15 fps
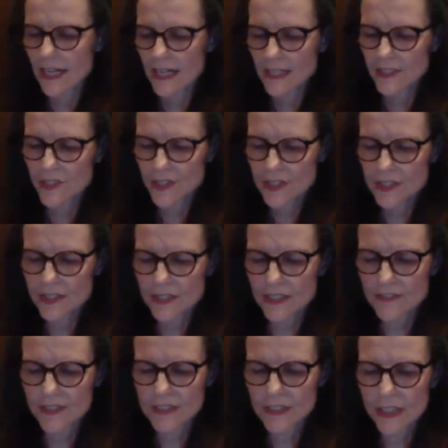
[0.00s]
I just
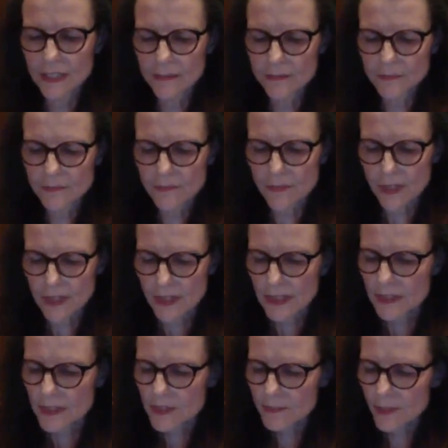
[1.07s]
love it. Um,
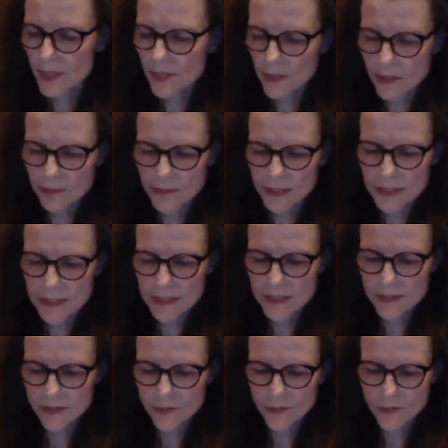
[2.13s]
this poem is
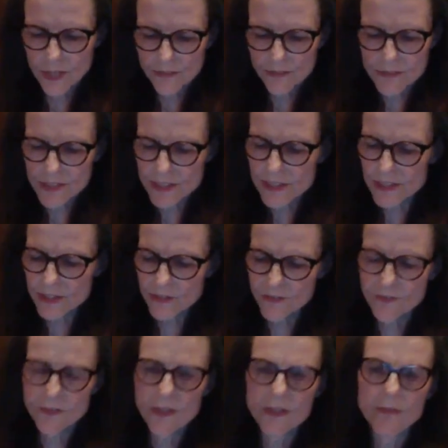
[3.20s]
uh, references
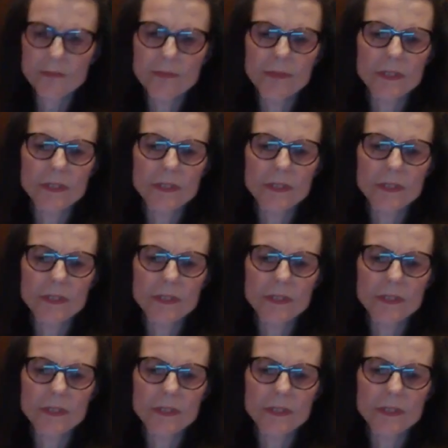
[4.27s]
a um,